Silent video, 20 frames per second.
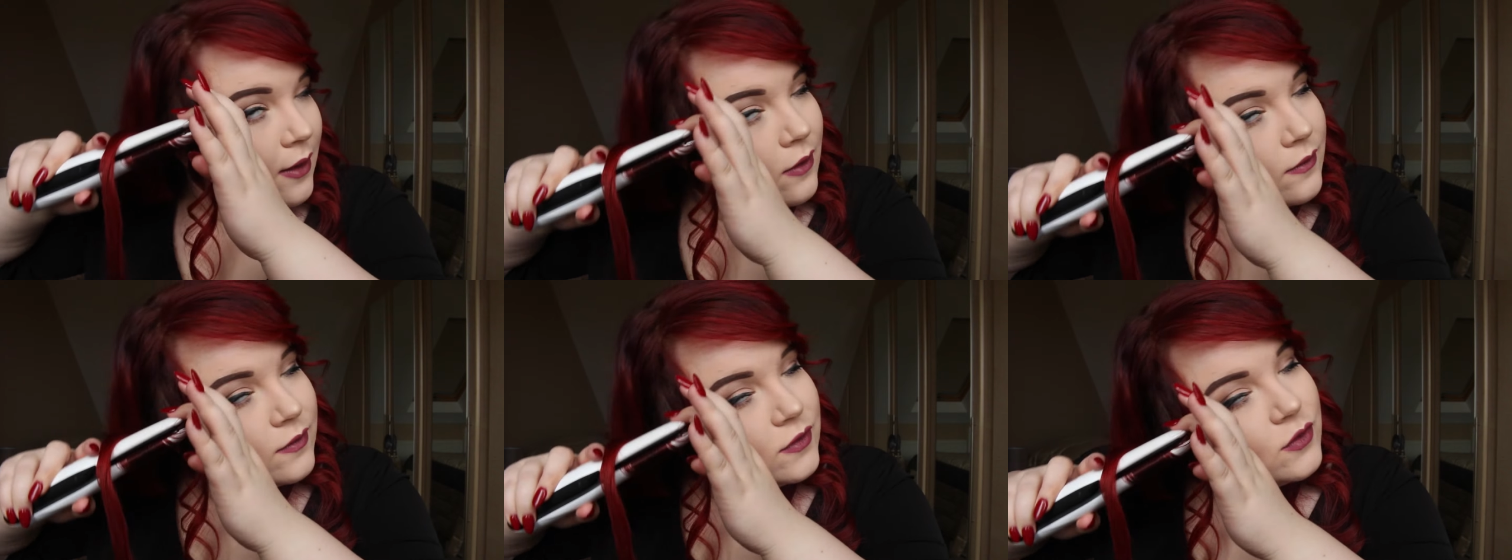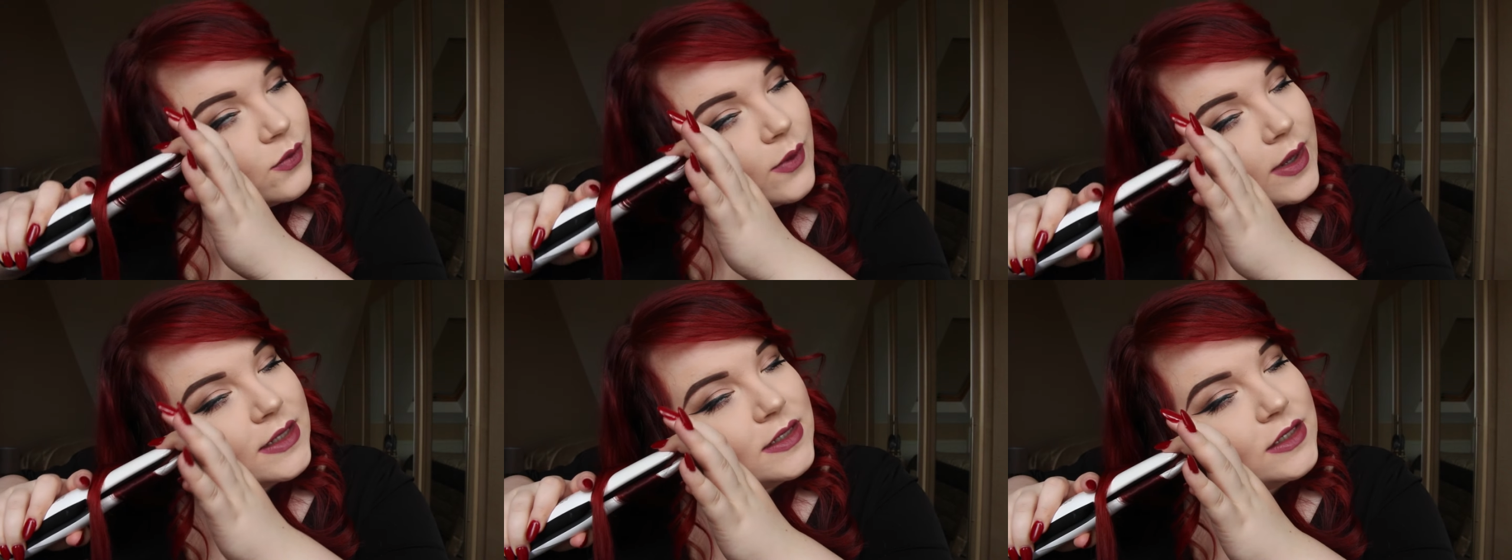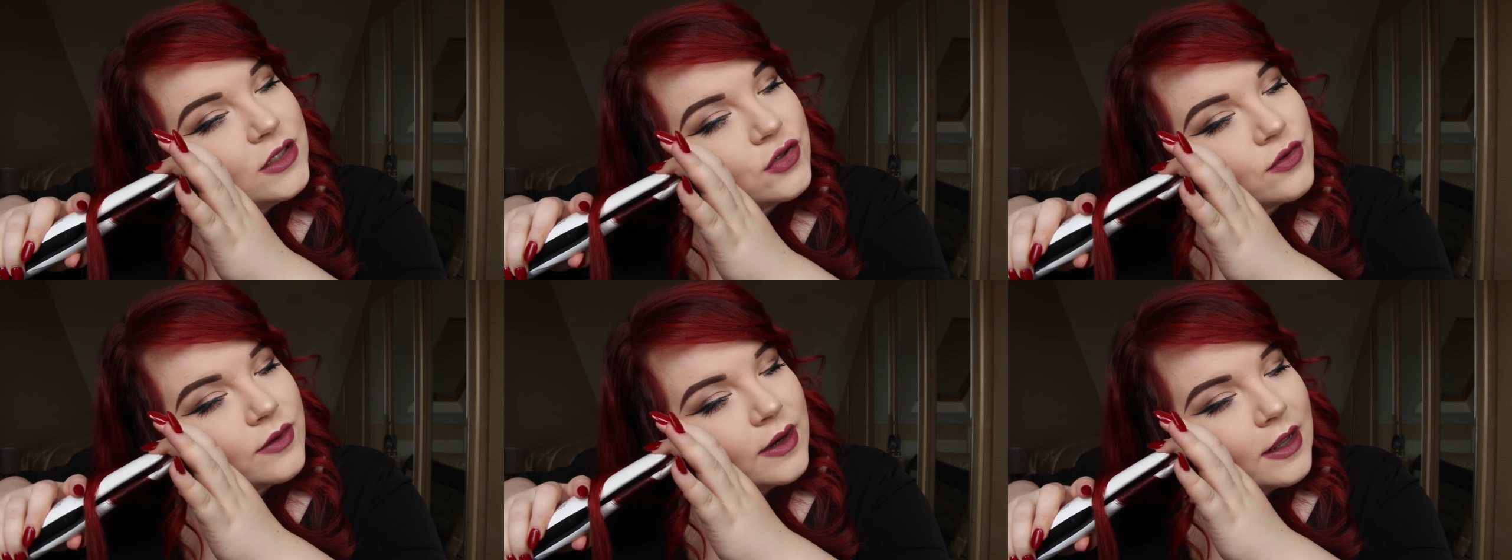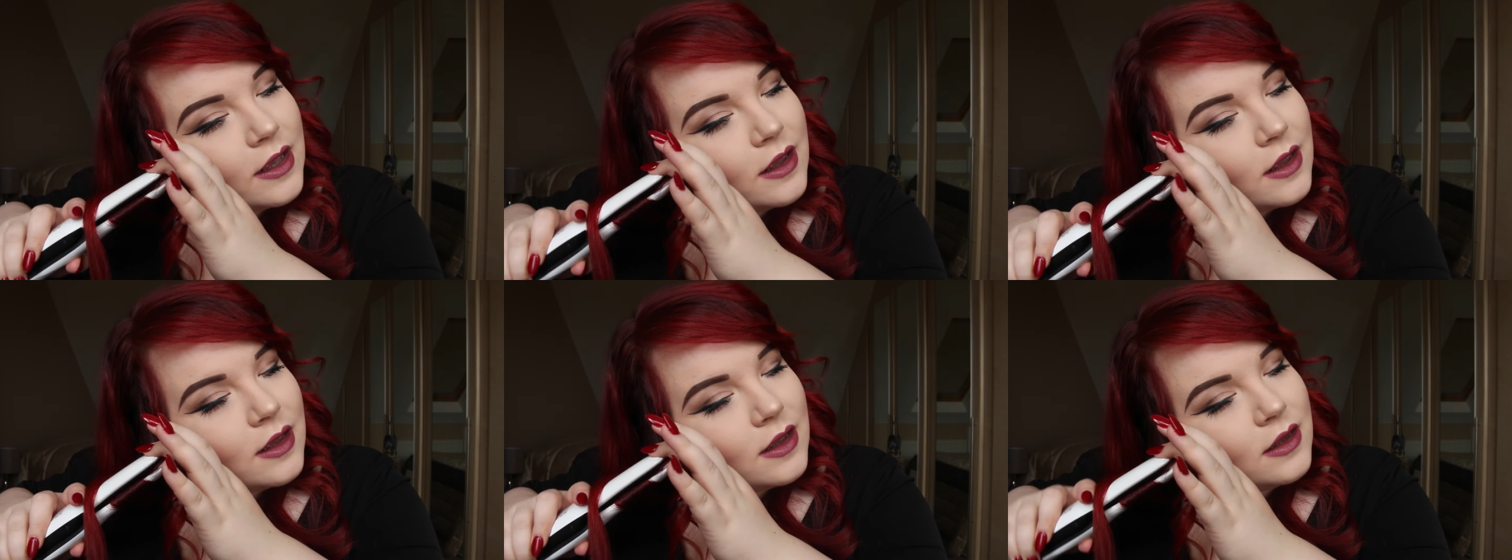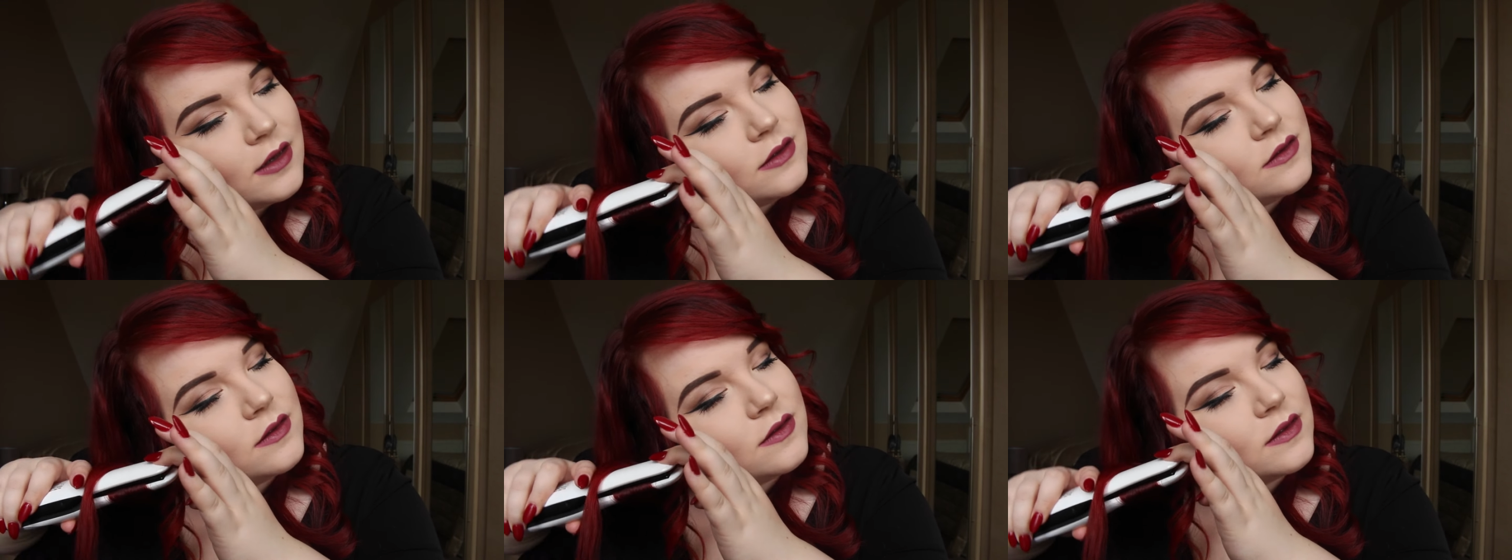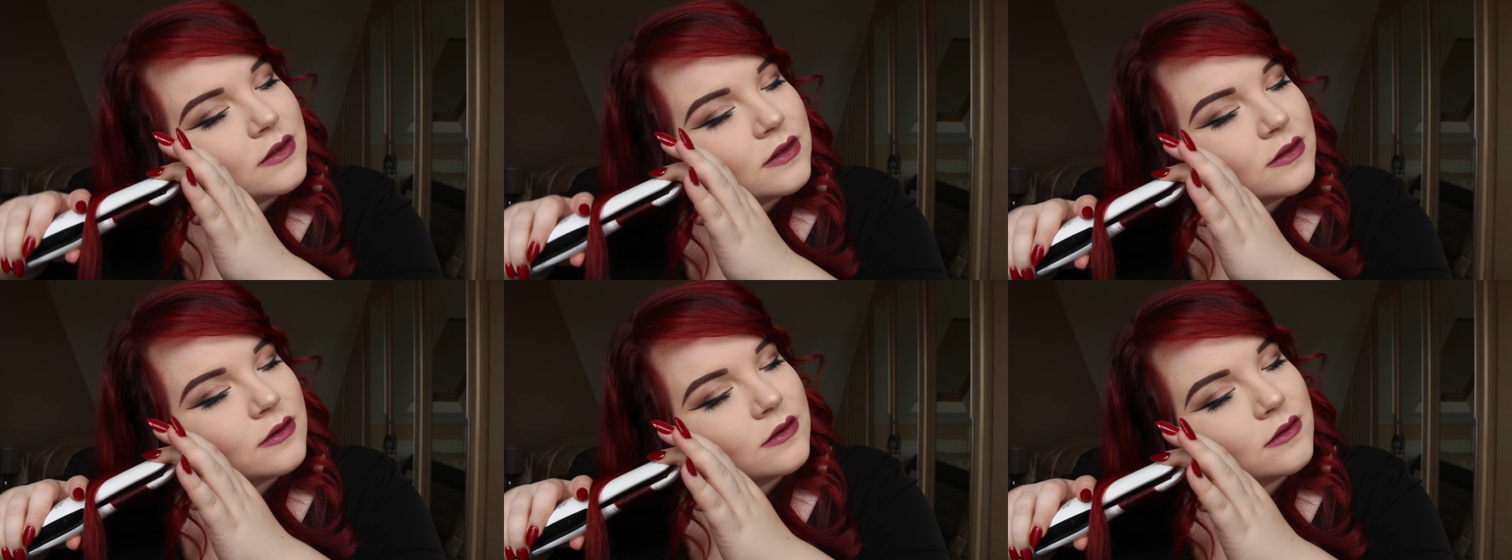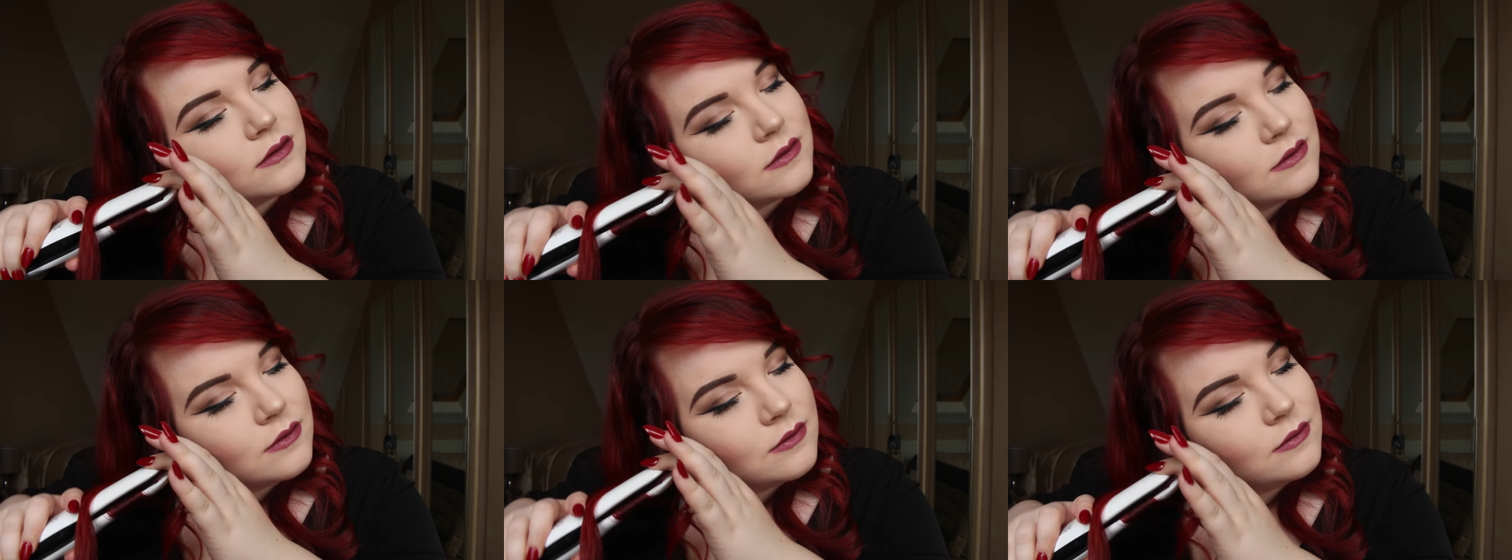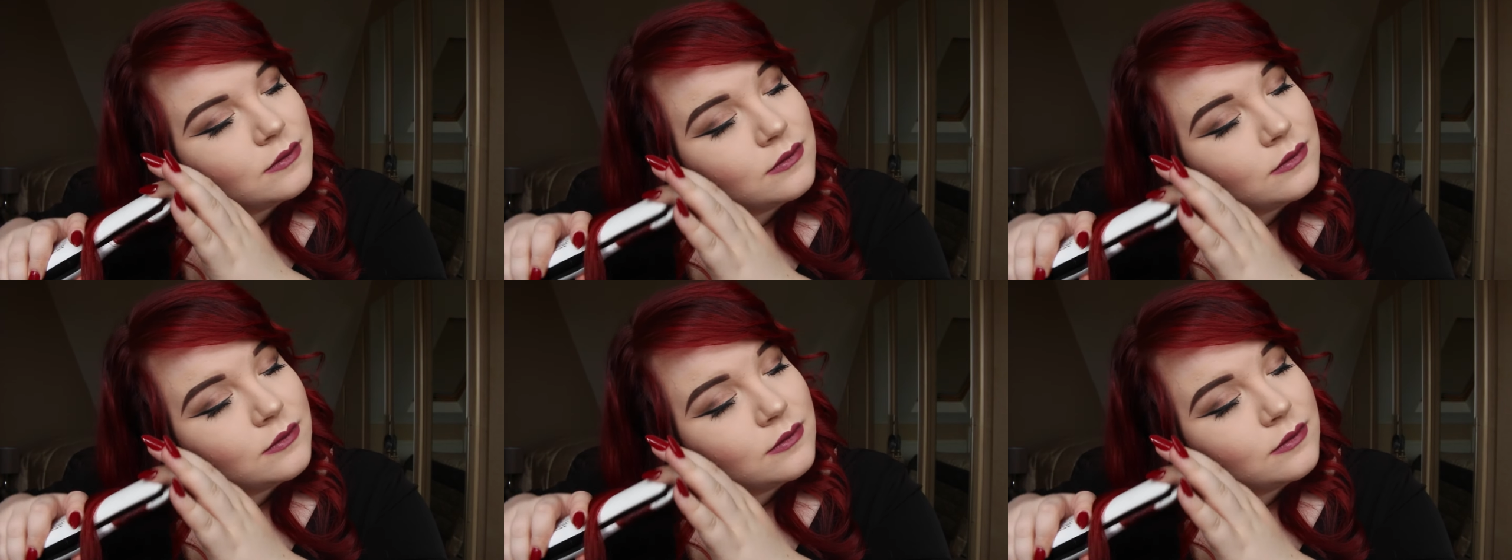off sweaty trains and